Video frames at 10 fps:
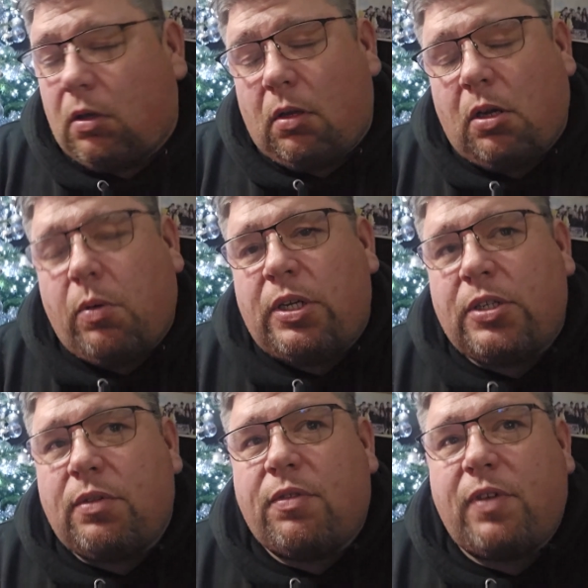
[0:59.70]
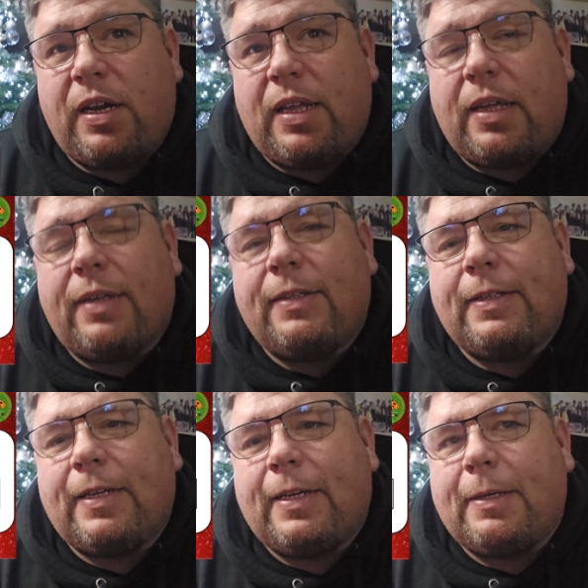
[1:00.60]
Question 3,
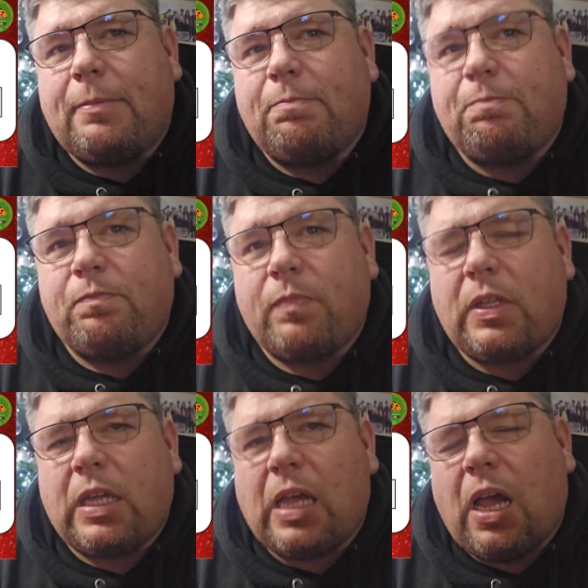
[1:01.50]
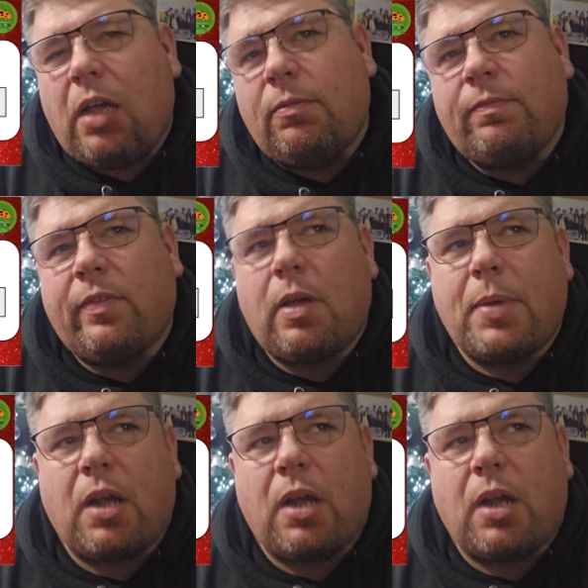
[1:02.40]
yeah, I mean,